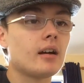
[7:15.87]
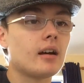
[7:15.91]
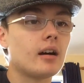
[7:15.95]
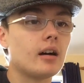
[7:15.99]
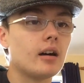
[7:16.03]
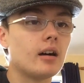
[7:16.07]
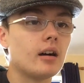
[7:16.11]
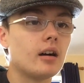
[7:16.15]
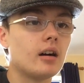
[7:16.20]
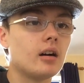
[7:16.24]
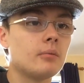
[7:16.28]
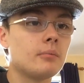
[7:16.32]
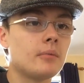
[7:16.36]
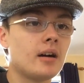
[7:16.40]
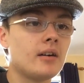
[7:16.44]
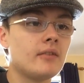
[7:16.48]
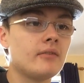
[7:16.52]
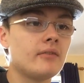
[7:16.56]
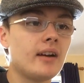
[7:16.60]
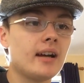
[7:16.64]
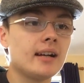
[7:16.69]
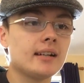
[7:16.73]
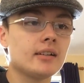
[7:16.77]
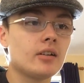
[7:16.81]
um,
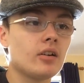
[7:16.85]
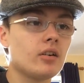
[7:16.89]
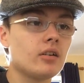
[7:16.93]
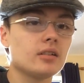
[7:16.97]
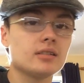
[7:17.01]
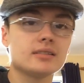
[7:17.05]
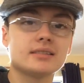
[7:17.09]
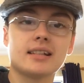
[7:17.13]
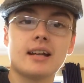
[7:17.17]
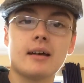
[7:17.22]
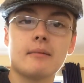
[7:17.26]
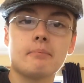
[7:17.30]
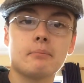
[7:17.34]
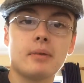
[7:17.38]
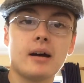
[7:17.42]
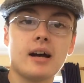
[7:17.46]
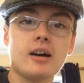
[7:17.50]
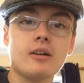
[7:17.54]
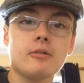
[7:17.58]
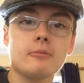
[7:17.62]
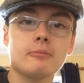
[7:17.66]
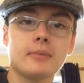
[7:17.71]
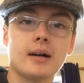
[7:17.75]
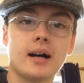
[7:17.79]
and then got ten
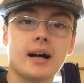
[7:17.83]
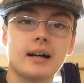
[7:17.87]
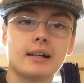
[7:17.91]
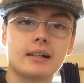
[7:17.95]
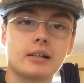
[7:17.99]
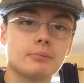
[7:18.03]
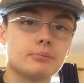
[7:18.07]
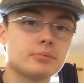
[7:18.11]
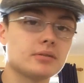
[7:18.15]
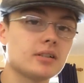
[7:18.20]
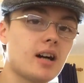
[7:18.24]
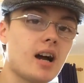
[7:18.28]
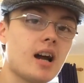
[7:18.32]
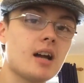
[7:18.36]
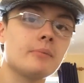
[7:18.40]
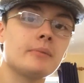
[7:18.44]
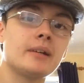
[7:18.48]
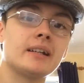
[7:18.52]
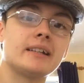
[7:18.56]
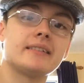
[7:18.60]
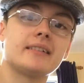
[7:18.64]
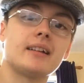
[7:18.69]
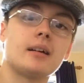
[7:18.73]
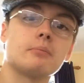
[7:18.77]
pound back. A
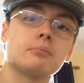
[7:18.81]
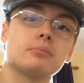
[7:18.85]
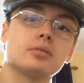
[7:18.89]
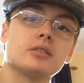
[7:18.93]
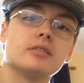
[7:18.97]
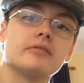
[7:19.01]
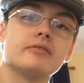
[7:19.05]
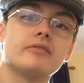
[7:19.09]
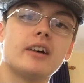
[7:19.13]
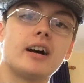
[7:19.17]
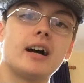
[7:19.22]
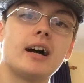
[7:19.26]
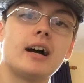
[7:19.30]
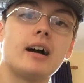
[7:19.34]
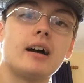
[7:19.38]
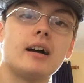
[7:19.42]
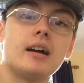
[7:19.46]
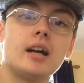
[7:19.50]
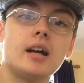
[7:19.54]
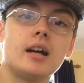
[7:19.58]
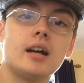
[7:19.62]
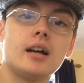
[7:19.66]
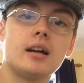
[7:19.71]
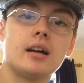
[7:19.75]
prime example of that
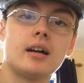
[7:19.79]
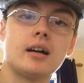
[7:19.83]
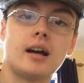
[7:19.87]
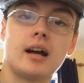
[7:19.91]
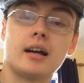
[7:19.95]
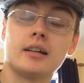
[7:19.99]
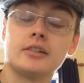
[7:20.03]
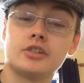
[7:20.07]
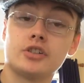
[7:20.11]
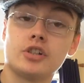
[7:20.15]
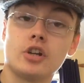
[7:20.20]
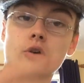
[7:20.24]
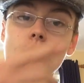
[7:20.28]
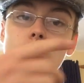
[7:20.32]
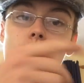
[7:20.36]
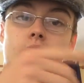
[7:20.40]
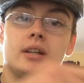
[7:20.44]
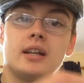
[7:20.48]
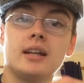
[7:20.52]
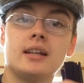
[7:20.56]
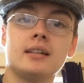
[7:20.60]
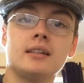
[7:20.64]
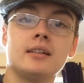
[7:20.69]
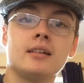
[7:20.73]
I
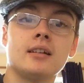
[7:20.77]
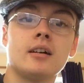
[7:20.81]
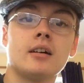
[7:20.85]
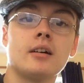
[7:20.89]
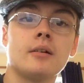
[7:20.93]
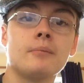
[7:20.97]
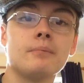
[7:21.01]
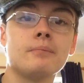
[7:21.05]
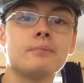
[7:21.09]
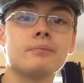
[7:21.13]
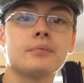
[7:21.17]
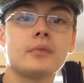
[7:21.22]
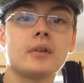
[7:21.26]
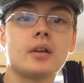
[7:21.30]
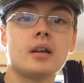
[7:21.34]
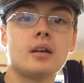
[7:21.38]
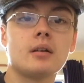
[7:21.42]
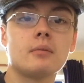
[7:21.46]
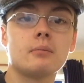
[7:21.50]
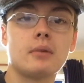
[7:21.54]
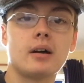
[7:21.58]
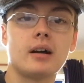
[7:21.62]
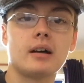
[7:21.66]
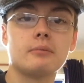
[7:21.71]
showed in um,
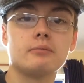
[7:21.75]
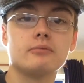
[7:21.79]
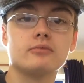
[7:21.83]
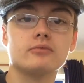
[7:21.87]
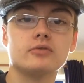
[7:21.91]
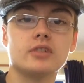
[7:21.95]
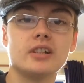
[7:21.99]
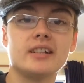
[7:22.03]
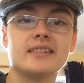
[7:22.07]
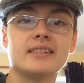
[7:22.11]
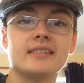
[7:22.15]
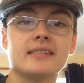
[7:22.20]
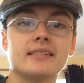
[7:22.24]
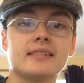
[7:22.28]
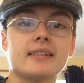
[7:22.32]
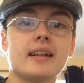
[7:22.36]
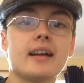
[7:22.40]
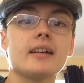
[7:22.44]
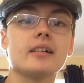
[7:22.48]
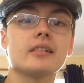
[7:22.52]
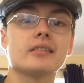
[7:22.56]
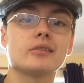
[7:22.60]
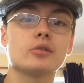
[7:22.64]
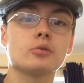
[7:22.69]
my recent
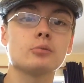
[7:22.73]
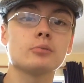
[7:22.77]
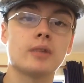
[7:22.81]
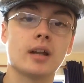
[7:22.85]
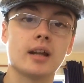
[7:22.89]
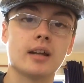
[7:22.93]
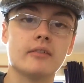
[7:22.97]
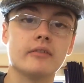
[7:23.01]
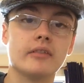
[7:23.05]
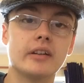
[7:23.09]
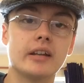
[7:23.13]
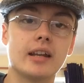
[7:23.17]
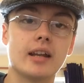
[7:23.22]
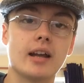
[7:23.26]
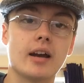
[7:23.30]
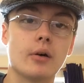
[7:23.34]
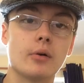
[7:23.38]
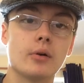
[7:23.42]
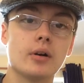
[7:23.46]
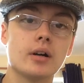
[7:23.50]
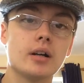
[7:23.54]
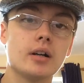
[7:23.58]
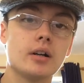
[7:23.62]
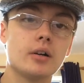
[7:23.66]
sales update
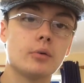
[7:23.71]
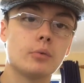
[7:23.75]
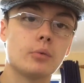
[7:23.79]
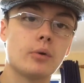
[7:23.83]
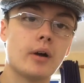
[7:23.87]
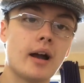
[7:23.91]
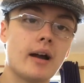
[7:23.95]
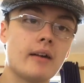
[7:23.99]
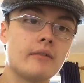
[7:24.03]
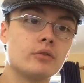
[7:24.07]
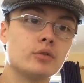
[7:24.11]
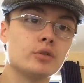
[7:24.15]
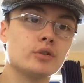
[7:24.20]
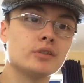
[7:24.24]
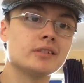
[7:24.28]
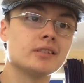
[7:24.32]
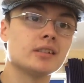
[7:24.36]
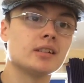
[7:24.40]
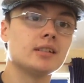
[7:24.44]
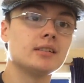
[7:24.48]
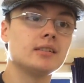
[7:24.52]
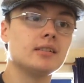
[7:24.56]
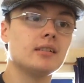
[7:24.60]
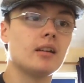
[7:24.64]
video, where there
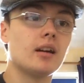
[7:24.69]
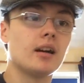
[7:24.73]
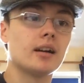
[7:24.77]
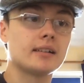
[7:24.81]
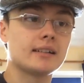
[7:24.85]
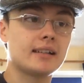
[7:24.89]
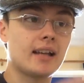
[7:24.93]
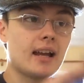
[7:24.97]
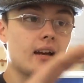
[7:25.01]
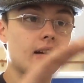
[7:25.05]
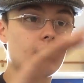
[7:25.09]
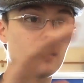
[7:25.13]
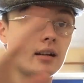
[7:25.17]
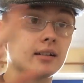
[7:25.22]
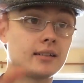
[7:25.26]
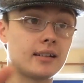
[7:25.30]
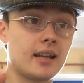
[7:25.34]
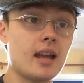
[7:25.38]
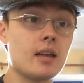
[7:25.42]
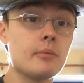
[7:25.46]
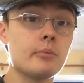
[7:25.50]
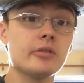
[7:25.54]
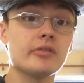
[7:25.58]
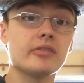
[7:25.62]
was a, a, a
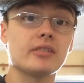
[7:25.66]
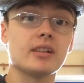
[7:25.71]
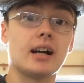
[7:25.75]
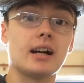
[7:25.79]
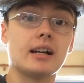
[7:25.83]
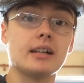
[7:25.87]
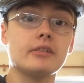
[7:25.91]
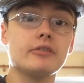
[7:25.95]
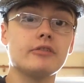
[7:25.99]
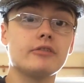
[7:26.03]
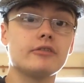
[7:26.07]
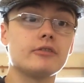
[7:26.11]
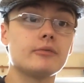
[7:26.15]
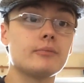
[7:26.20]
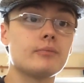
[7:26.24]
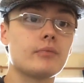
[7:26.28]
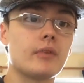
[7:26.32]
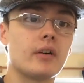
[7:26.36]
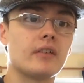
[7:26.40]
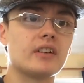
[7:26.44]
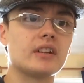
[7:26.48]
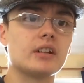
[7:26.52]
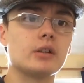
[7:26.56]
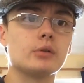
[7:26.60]
game of life.
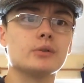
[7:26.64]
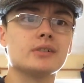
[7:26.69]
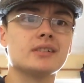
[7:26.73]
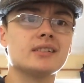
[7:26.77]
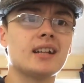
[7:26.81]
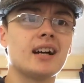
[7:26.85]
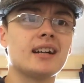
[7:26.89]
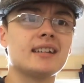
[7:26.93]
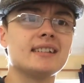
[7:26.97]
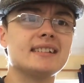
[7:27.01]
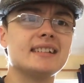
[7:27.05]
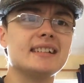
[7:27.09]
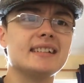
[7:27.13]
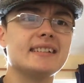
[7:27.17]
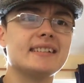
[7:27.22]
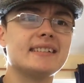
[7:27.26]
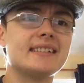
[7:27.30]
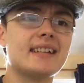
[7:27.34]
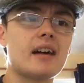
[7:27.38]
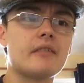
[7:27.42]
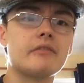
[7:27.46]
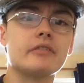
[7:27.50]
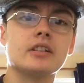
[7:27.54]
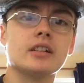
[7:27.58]
I think it was ninety
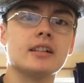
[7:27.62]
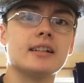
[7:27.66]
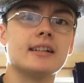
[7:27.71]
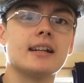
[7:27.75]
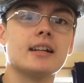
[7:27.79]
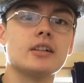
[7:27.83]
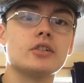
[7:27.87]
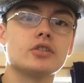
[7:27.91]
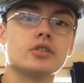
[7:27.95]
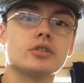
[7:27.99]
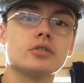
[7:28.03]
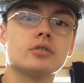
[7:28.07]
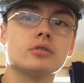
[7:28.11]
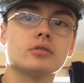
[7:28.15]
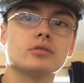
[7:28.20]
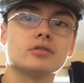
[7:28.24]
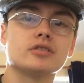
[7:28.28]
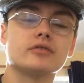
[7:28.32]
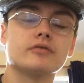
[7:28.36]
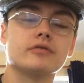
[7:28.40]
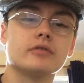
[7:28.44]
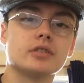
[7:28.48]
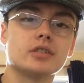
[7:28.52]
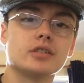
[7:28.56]
seven edition or
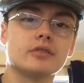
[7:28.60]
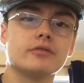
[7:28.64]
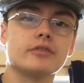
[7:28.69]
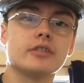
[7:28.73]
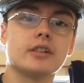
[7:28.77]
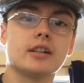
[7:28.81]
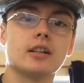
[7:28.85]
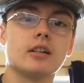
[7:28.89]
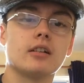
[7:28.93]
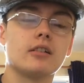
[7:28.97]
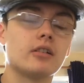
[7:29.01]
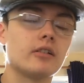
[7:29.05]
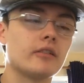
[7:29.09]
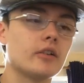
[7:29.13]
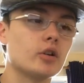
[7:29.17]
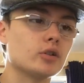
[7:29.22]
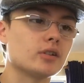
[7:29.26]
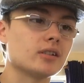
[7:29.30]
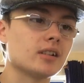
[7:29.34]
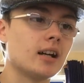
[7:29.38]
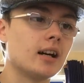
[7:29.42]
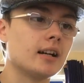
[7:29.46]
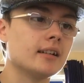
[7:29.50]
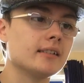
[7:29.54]
some, something along
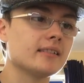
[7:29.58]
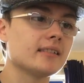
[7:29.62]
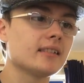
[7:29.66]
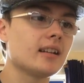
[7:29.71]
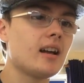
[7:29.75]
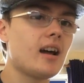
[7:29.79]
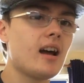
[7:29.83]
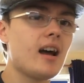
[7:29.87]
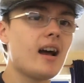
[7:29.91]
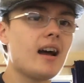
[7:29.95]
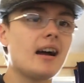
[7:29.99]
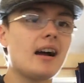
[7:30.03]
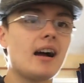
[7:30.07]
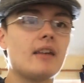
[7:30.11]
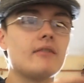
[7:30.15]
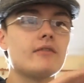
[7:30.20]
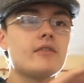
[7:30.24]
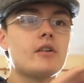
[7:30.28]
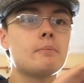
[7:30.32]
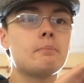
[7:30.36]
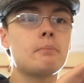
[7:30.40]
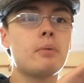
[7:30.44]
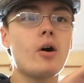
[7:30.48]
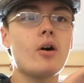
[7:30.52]
those lines,
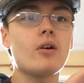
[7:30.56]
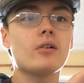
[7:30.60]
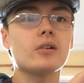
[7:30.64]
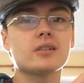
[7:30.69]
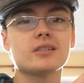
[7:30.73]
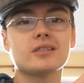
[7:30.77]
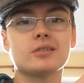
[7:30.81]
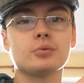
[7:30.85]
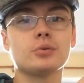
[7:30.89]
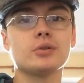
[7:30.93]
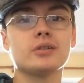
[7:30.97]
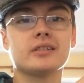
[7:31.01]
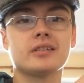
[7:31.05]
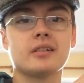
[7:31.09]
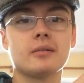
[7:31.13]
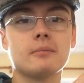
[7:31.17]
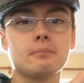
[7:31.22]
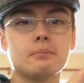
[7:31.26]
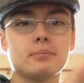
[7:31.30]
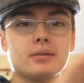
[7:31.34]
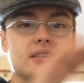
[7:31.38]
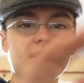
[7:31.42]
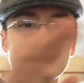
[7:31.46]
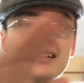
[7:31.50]
and the box was
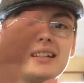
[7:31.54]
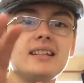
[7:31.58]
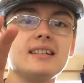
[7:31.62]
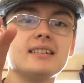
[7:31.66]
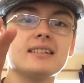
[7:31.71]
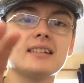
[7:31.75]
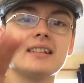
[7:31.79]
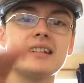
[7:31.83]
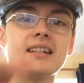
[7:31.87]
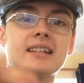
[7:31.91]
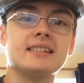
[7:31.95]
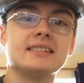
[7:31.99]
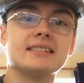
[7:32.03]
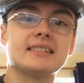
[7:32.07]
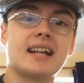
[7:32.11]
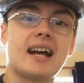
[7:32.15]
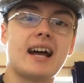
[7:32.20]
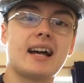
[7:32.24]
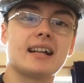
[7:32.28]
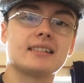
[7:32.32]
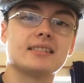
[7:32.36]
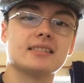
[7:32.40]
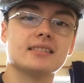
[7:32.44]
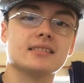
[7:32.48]
completely in
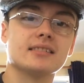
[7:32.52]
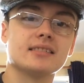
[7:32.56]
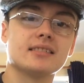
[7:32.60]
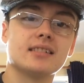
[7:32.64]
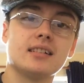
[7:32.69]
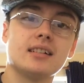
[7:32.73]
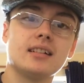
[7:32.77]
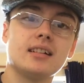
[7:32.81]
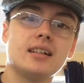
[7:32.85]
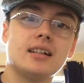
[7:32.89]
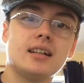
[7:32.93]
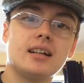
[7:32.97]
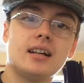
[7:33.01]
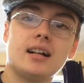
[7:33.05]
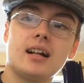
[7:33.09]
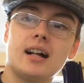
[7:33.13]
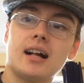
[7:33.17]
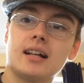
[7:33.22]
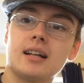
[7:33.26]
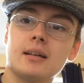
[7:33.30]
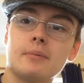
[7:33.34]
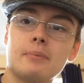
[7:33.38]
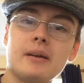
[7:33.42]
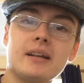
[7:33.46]
tatters
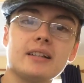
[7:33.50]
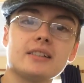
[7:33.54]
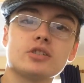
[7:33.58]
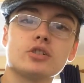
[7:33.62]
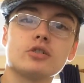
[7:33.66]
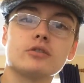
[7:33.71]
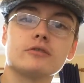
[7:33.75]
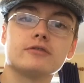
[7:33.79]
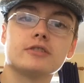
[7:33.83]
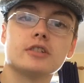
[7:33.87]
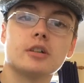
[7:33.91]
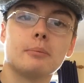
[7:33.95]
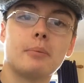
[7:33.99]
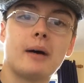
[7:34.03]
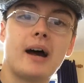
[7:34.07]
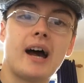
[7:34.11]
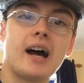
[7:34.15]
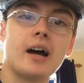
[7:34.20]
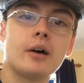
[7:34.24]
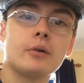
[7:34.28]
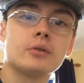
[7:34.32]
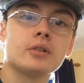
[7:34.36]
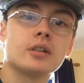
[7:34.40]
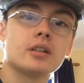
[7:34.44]
and I picked it up for a
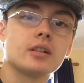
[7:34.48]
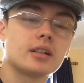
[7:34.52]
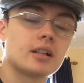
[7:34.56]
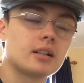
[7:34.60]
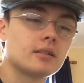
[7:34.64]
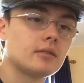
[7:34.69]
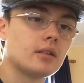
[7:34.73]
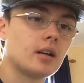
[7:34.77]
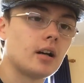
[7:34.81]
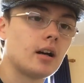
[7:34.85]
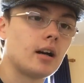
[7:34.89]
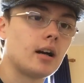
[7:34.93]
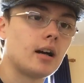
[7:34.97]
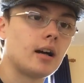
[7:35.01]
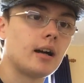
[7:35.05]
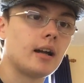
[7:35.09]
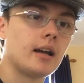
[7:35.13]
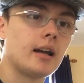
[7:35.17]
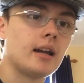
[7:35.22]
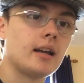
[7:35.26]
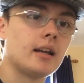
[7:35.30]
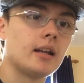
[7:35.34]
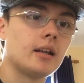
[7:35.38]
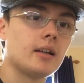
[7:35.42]
pound at
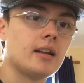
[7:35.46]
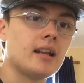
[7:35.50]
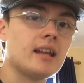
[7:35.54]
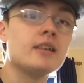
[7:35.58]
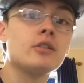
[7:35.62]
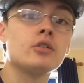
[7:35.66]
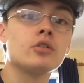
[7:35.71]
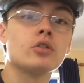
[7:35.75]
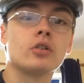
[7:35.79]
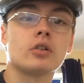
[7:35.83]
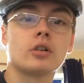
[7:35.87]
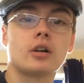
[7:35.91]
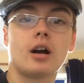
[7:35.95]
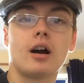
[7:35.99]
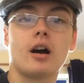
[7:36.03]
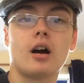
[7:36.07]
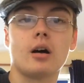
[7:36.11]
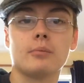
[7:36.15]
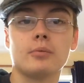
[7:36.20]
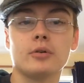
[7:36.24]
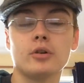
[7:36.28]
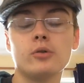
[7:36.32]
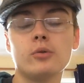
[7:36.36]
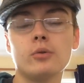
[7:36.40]
a indoor
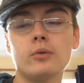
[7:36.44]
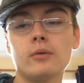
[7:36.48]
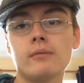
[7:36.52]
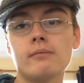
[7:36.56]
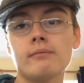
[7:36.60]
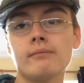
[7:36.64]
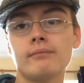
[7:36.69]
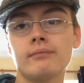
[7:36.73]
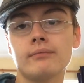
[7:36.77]
car boot.